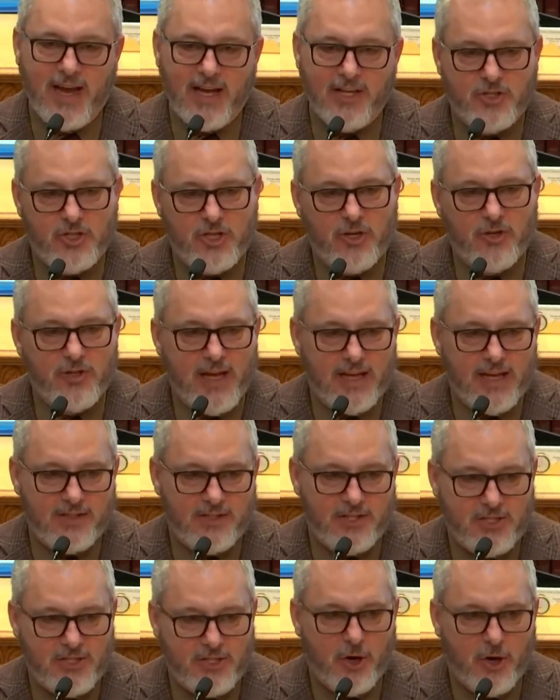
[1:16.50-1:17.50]
I showed that
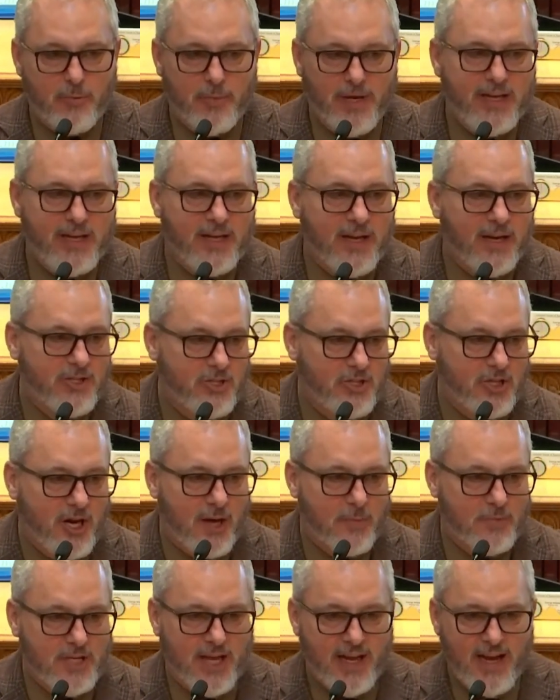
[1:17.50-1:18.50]
to so many gun
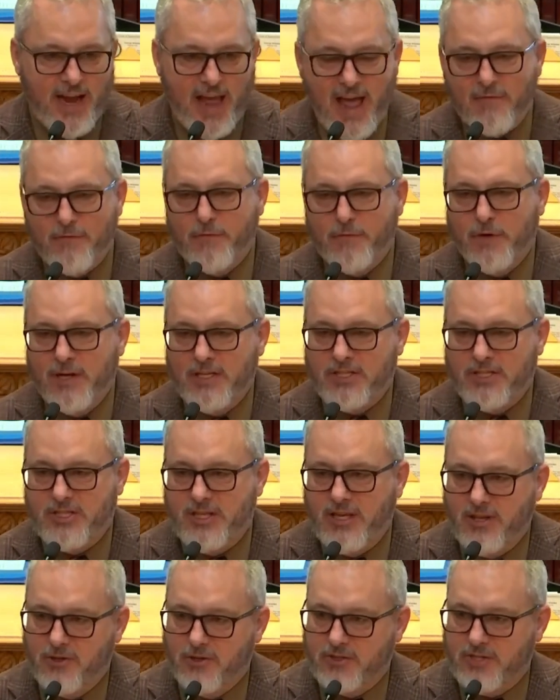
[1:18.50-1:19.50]
shops, and every
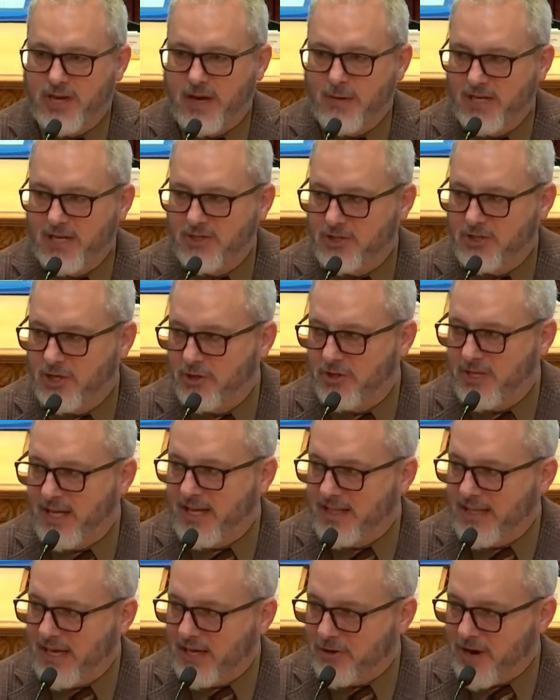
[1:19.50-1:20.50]
single time I showed
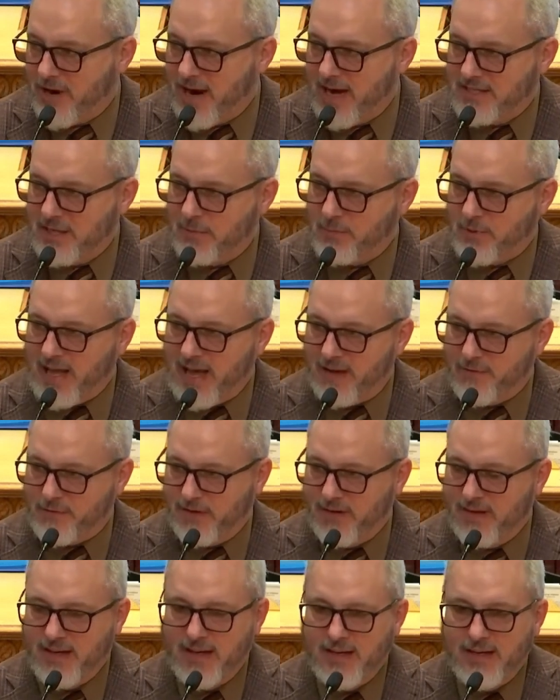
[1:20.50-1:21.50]
that, they cracked up
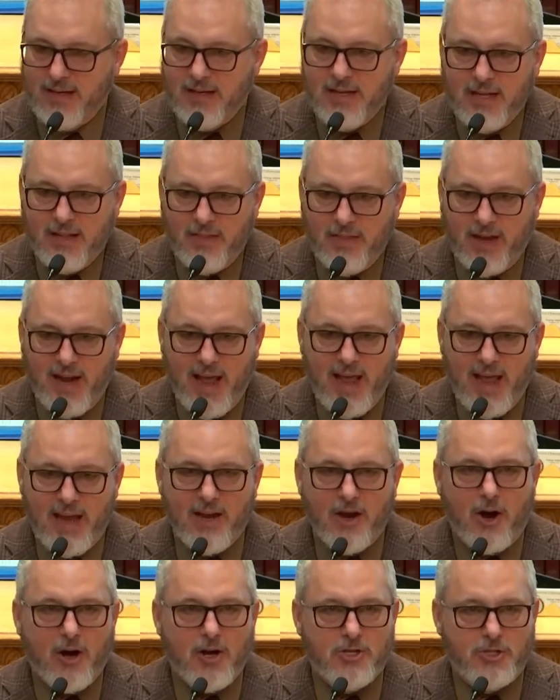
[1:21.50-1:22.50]
laughing. That
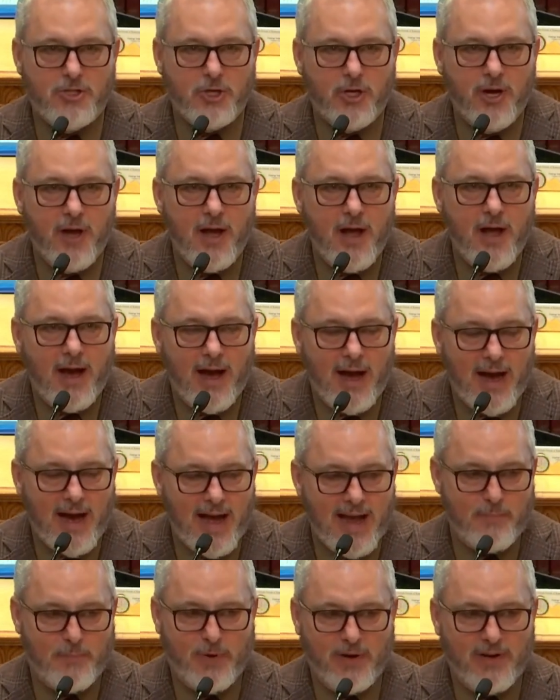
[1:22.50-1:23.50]
ARs are
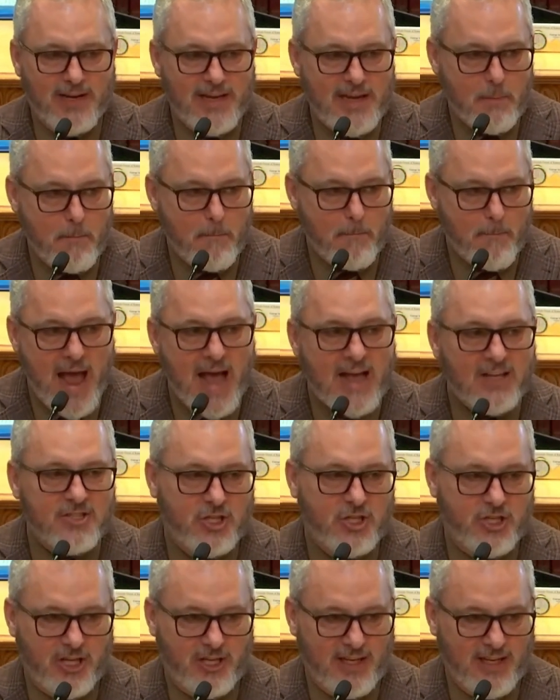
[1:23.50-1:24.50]
hyperly
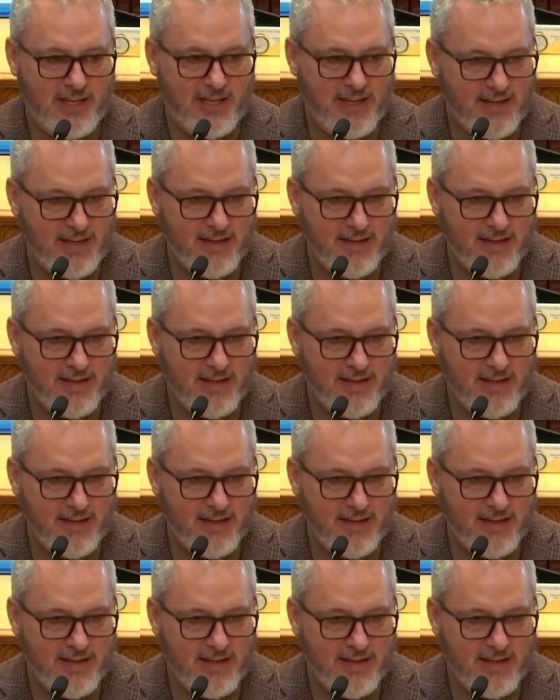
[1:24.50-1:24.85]
masculine.